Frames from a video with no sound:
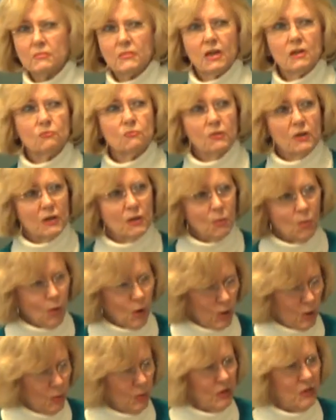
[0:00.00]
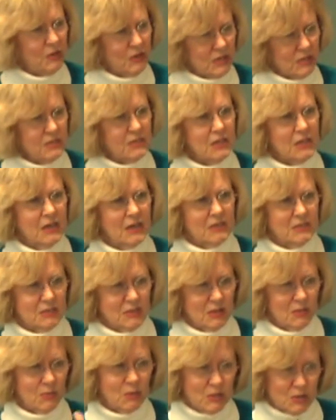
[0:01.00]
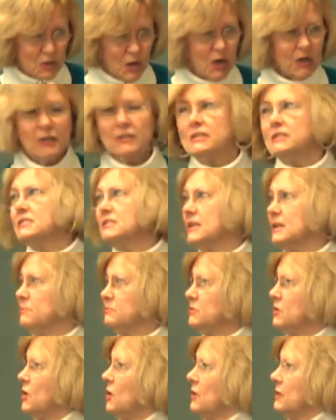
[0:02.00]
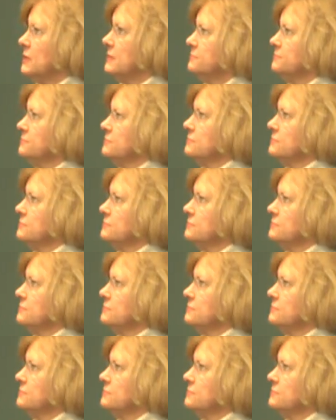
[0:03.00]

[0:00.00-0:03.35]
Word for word: and really work with it to get us so that we're talking the same talk.